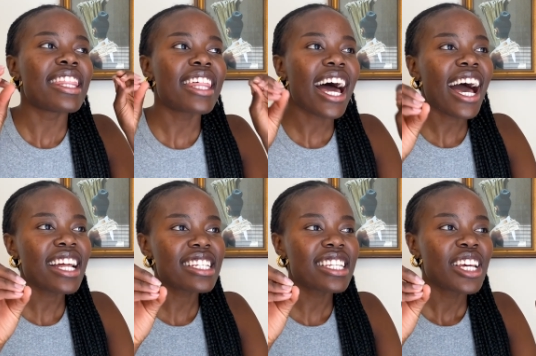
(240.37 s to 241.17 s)

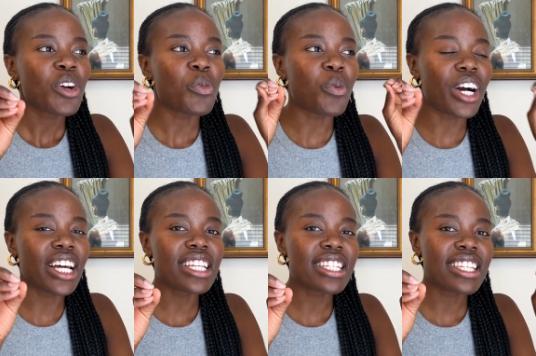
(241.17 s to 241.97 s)
That
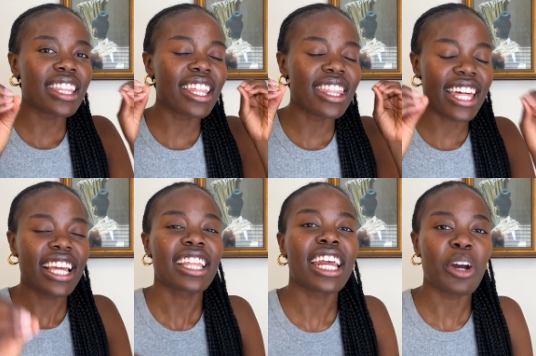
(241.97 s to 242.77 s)
was the
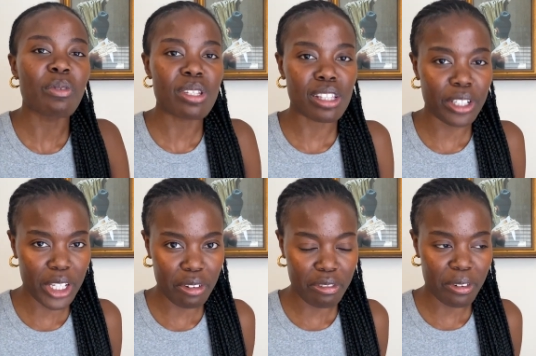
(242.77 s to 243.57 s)
thing that I was
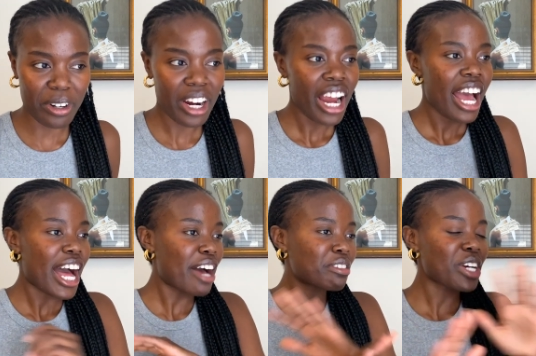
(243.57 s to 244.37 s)
looking for.
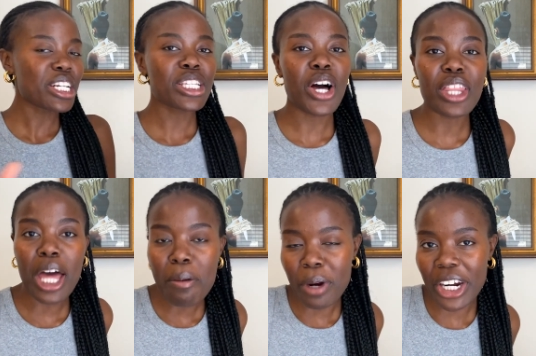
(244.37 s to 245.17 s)
After I saw
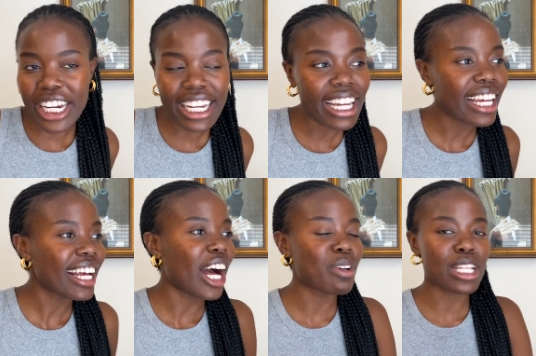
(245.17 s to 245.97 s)
that marketing,
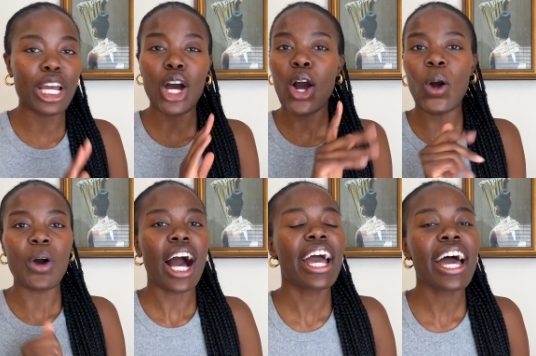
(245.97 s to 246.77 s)
I was like, oh,
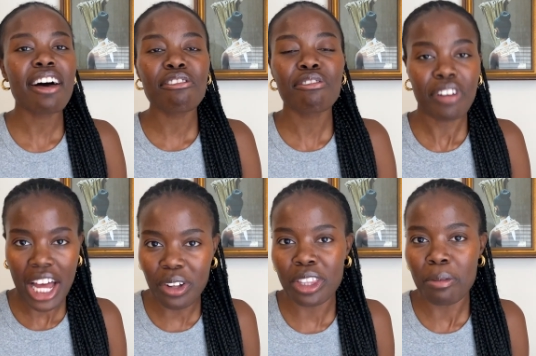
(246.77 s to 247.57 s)
I have
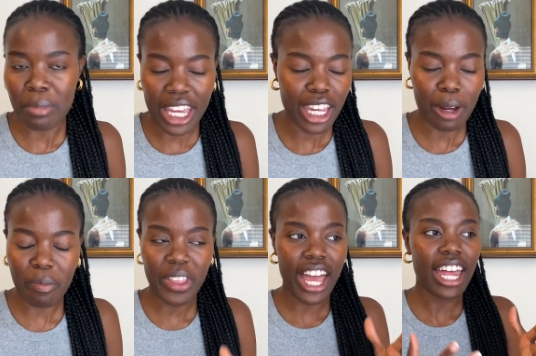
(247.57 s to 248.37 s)
found the
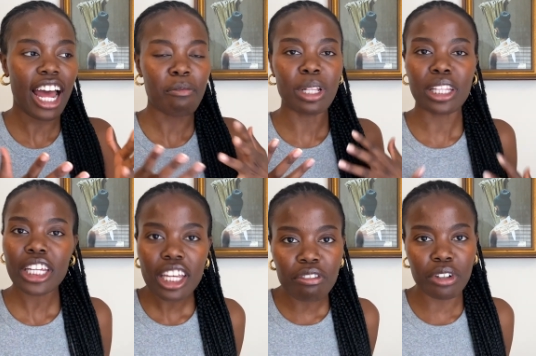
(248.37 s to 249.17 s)
makeup that I've been
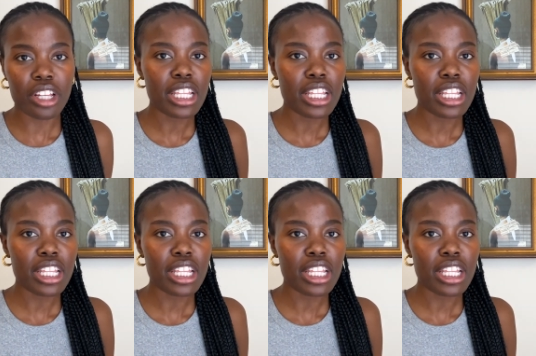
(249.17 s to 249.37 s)
looking for.